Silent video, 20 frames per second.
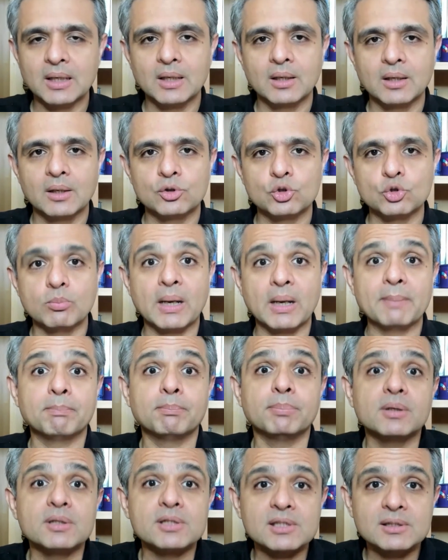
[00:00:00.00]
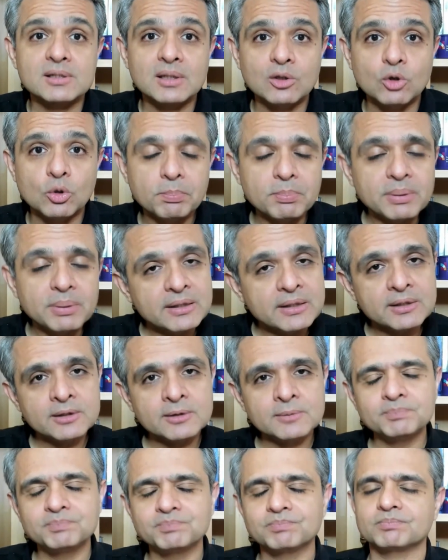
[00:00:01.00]
to my personal
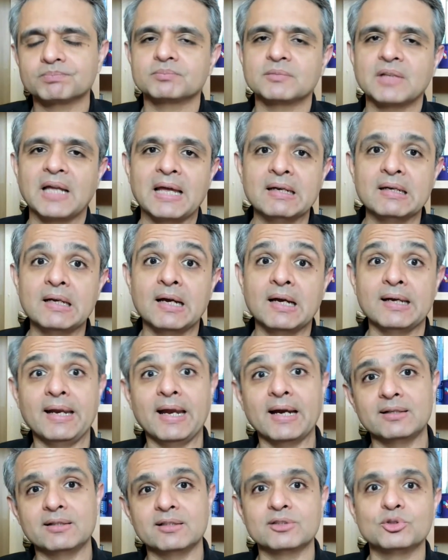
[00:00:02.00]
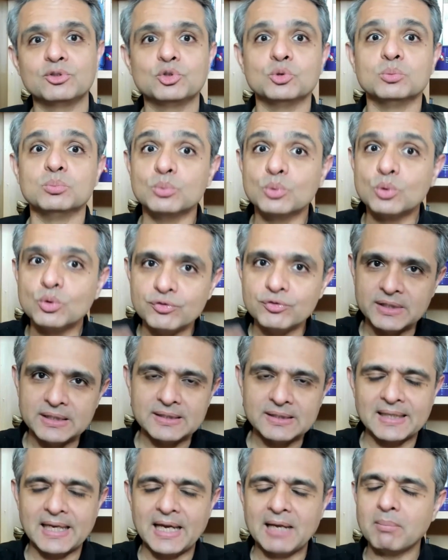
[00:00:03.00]
opinion and connect it to
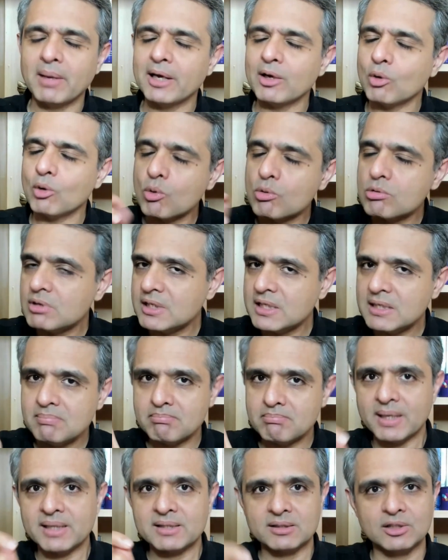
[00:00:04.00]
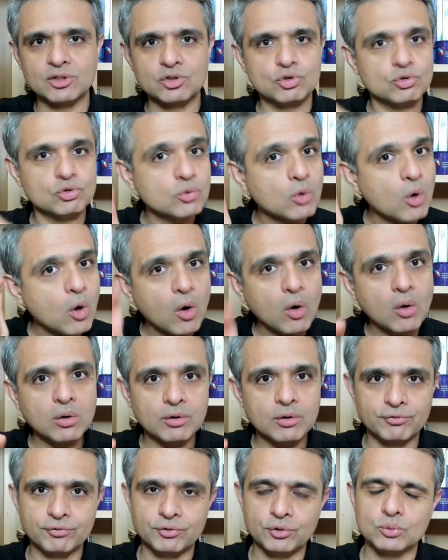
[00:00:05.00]
movies. And my only message to all
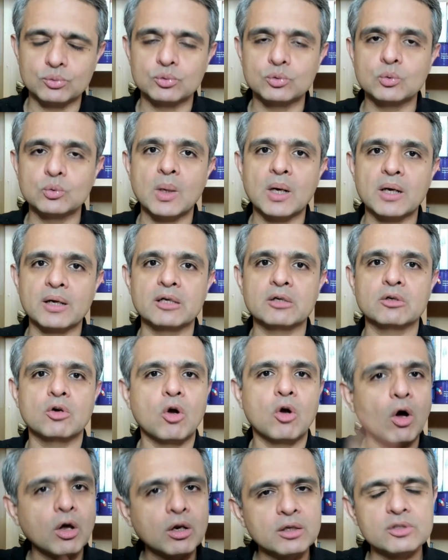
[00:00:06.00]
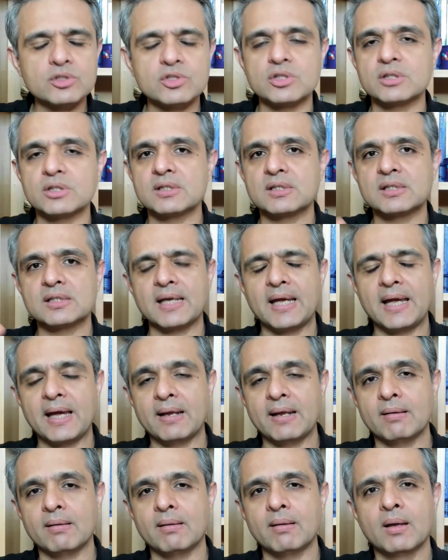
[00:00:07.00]
of you who are in colleges
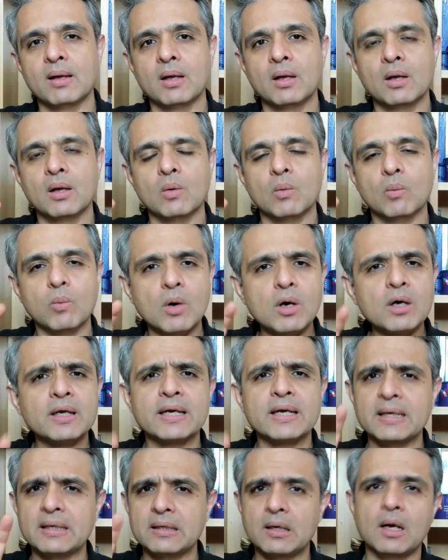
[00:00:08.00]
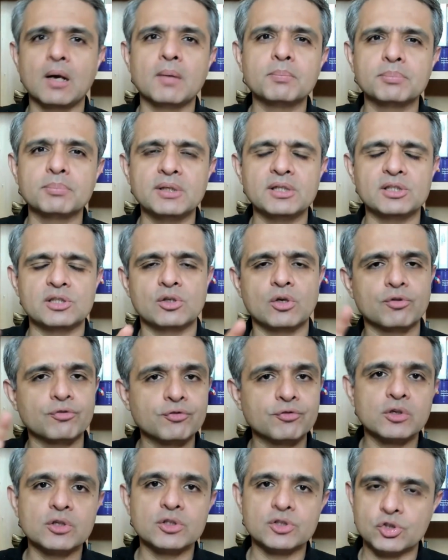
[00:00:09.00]
and working in companies in your
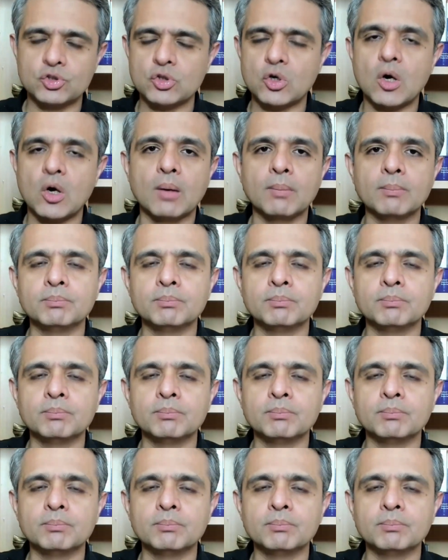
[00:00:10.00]
first job,